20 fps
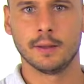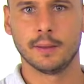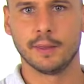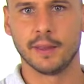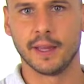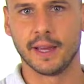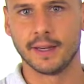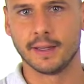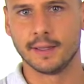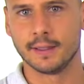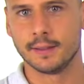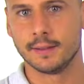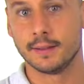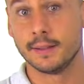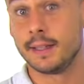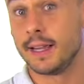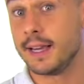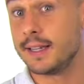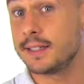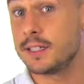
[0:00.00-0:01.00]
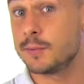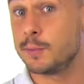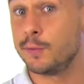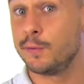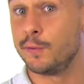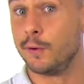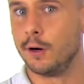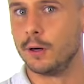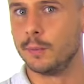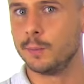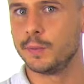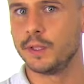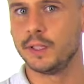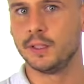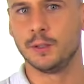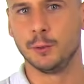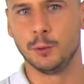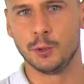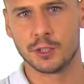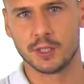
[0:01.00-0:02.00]
Then the test is performed in
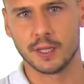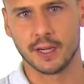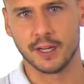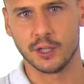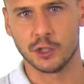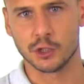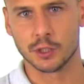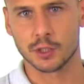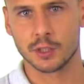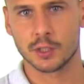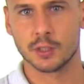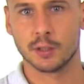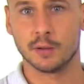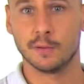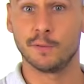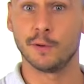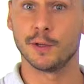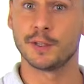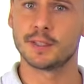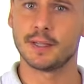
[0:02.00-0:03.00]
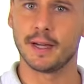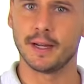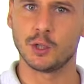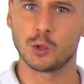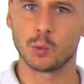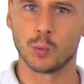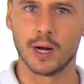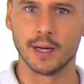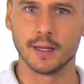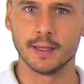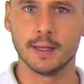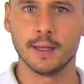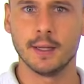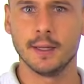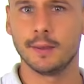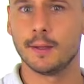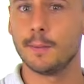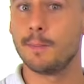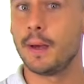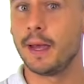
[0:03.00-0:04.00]
two stages. For stage one,
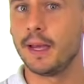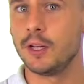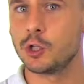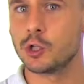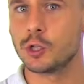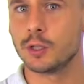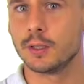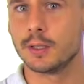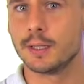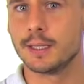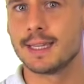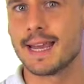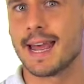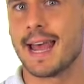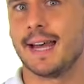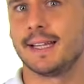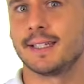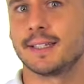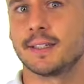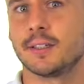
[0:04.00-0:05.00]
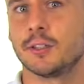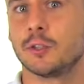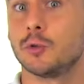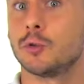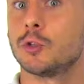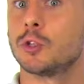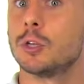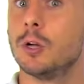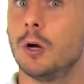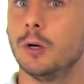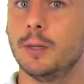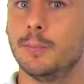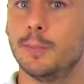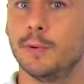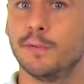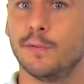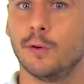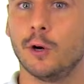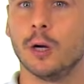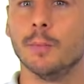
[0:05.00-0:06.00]
the patient is asked to slowly
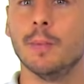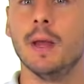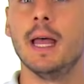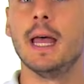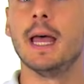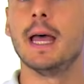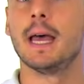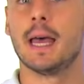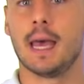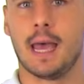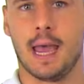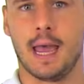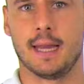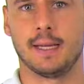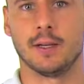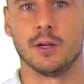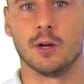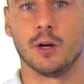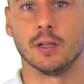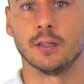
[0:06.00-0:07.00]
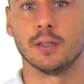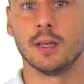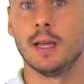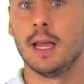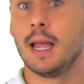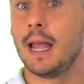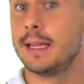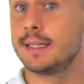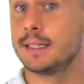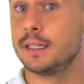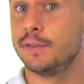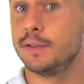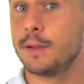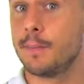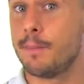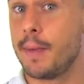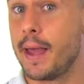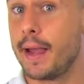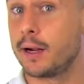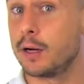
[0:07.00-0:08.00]
perform a head nod, as if the
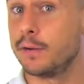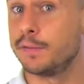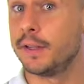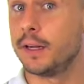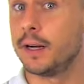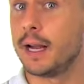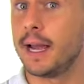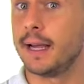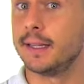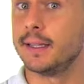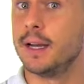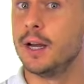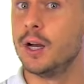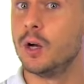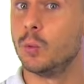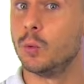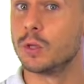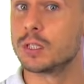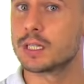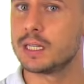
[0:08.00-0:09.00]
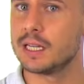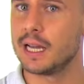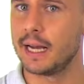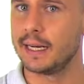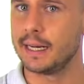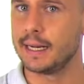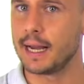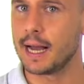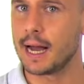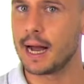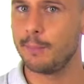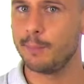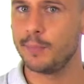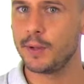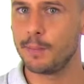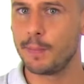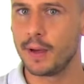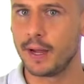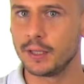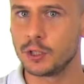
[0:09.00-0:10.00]
back of their head was sliding up
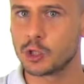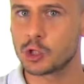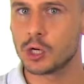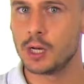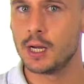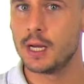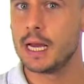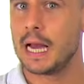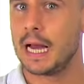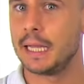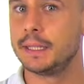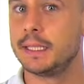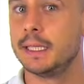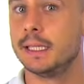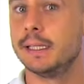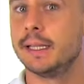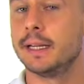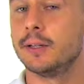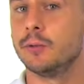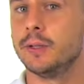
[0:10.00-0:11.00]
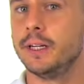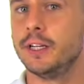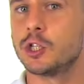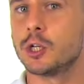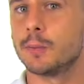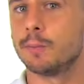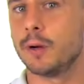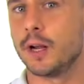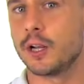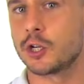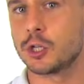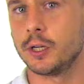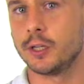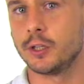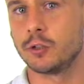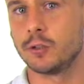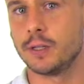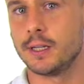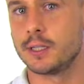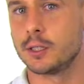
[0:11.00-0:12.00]
the bench until they reach a pressure
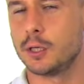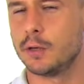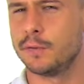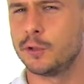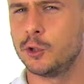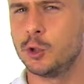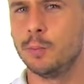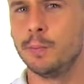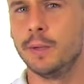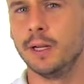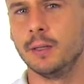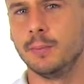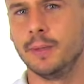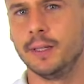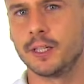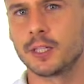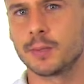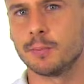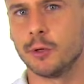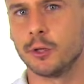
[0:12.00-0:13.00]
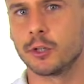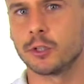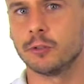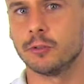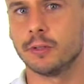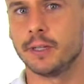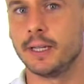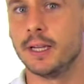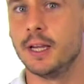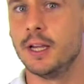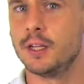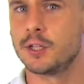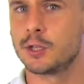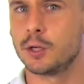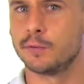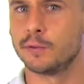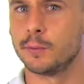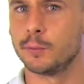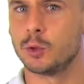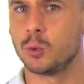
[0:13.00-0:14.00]
increase of two millimeters mercury,
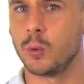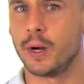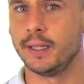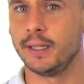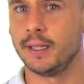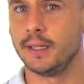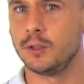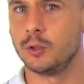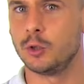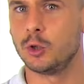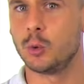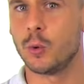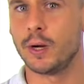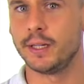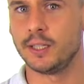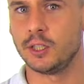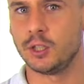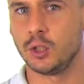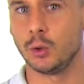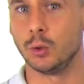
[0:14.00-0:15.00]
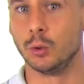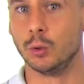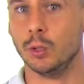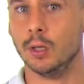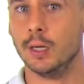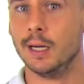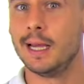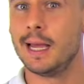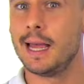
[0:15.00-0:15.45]
so from twenty to twenty-two,